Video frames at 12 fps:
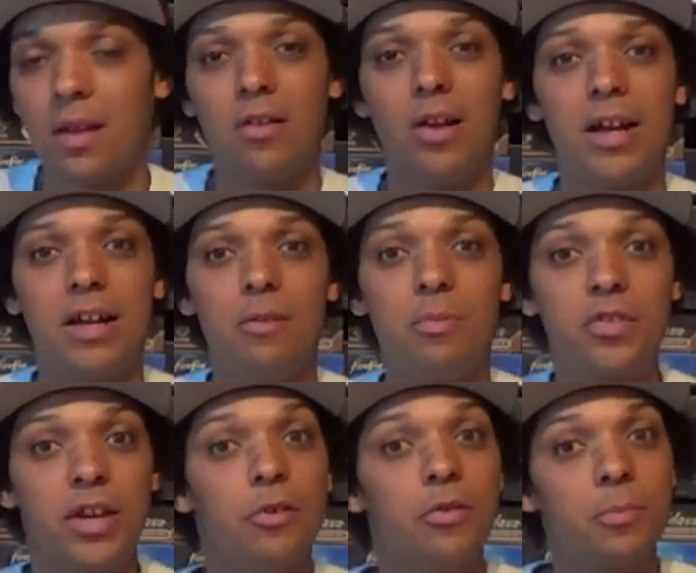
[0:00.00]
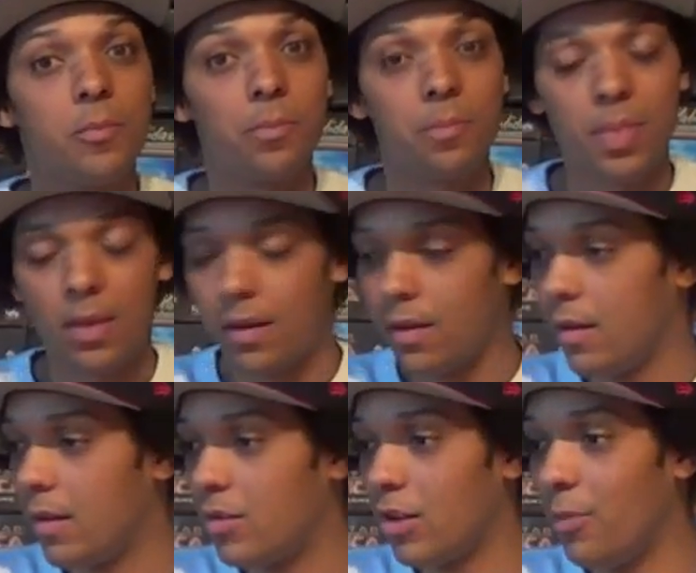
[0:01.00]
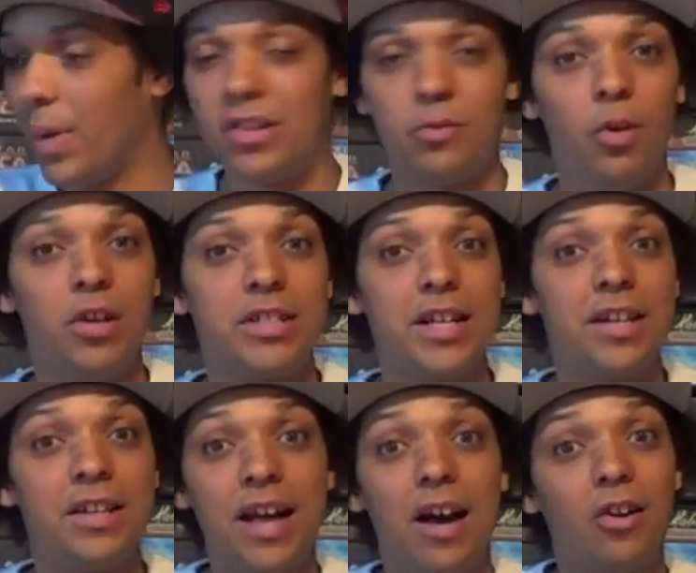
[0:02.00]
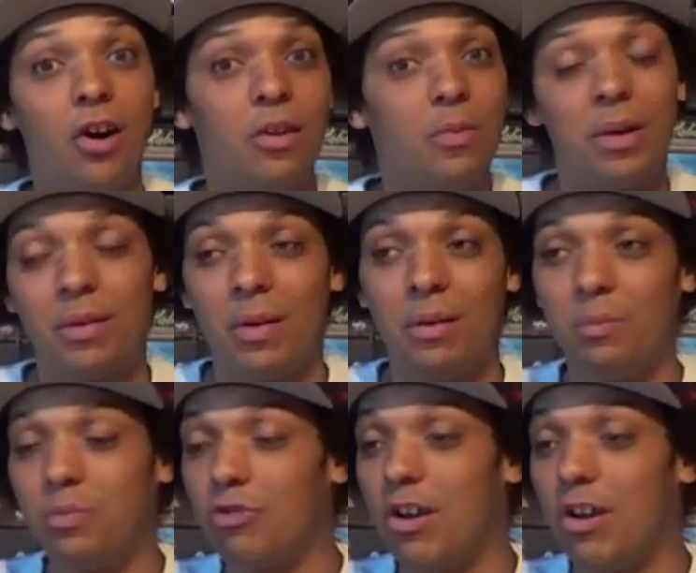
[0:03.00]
like um, sealed. So basically what I did, yeah, I got, I've, I've, I've